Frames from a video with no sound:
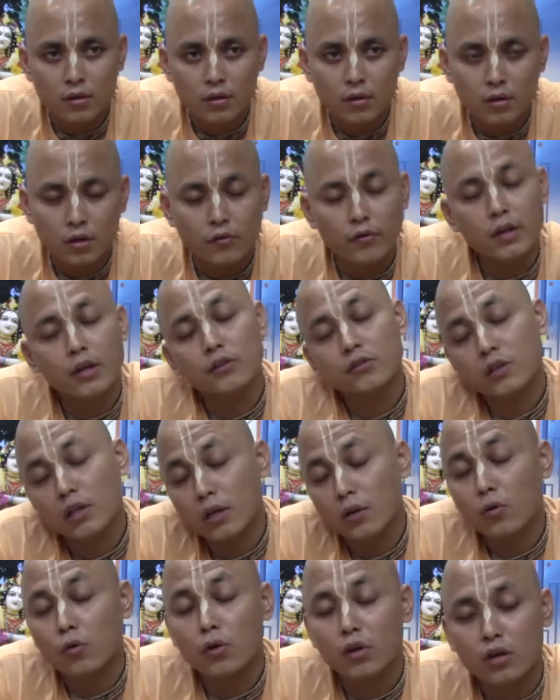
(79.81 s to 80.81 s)
he will
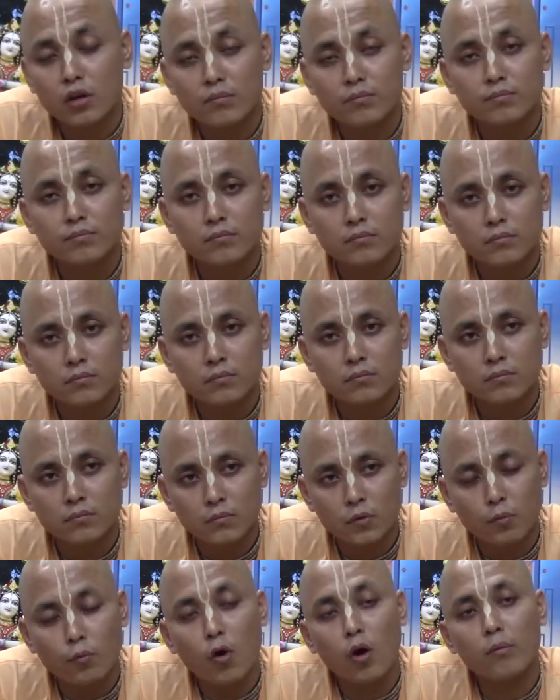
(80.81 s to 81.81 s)
easily overcome
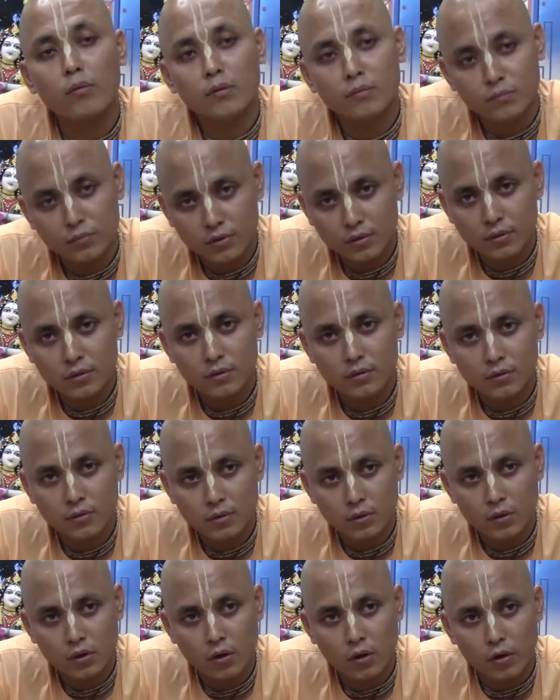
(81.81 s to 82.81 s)
the problems
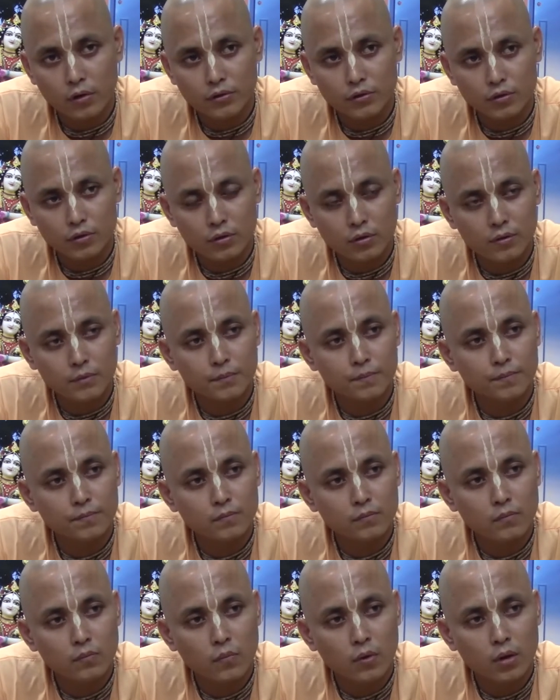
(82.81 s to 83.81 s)
caused
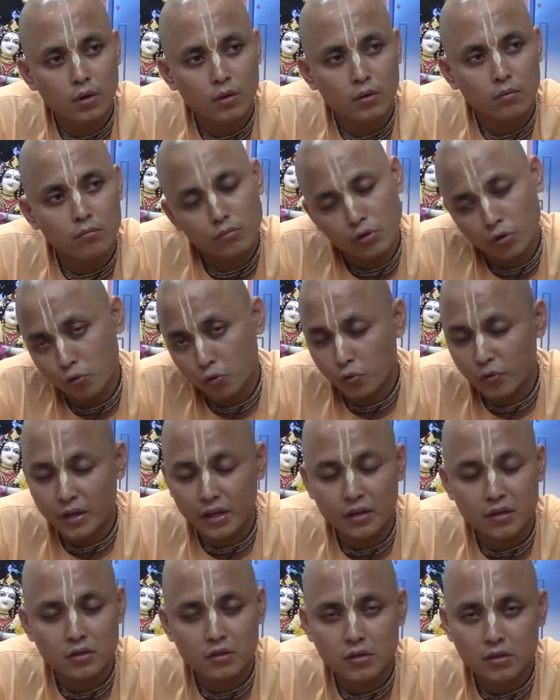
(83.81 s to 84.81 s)
due to
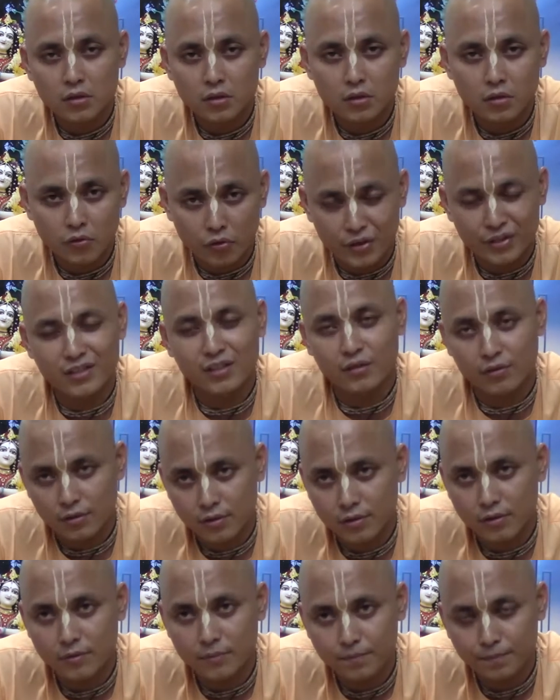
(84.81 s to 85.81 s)
various
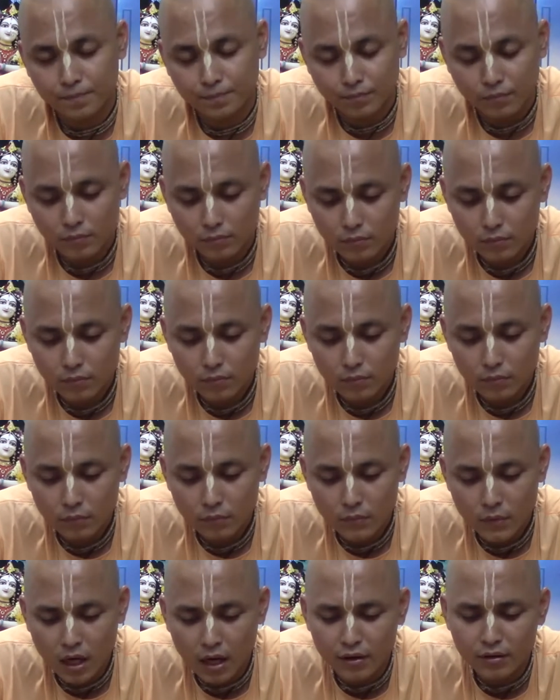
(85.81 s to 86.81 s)
reasons.
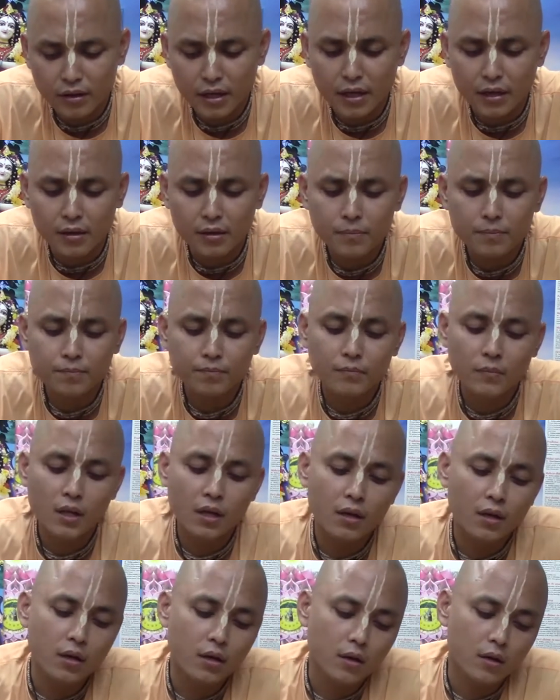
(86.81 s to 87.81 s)
And then
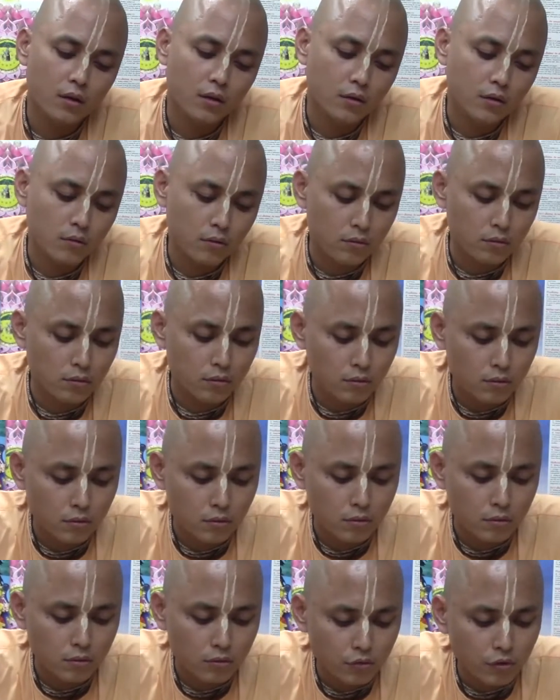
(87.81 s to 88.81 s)

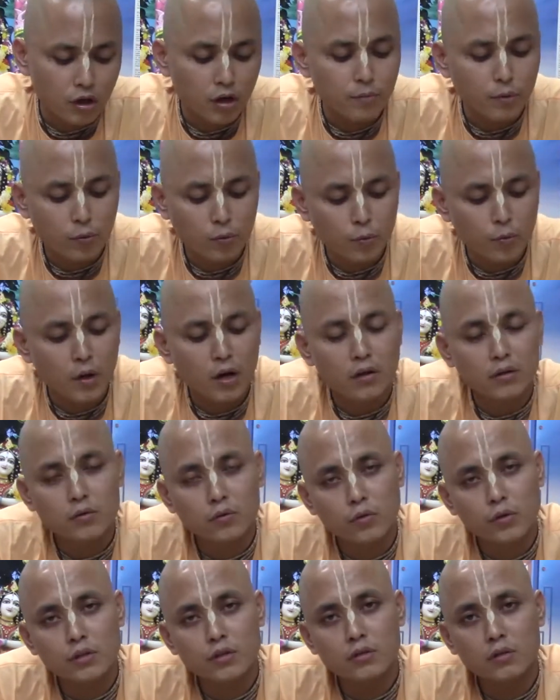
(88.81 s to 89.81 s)
Srila Prabhupada,
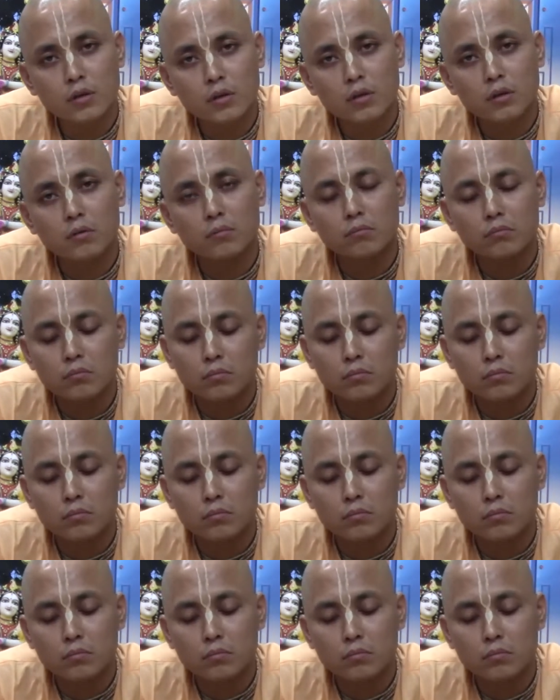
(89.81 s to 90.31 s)
who is the